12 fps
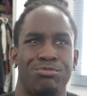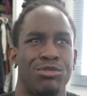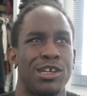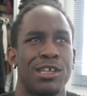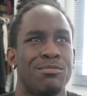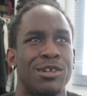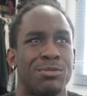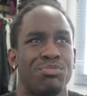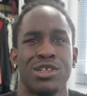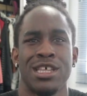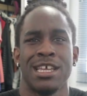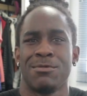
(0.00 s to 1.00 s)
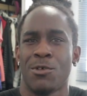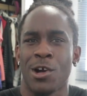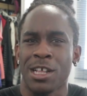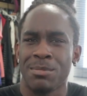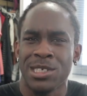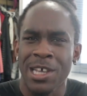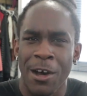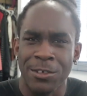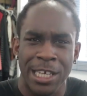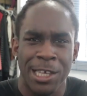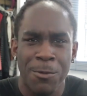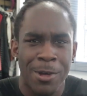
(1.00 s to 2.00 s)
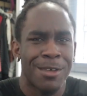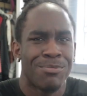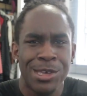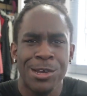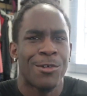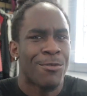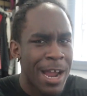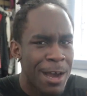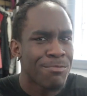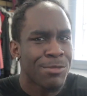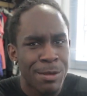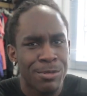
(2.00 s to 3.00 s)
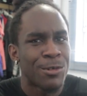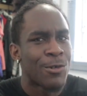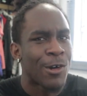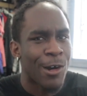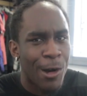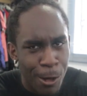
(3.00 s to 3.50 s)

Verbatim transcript: pretty much putting in work themselves. Like you want to be around people who are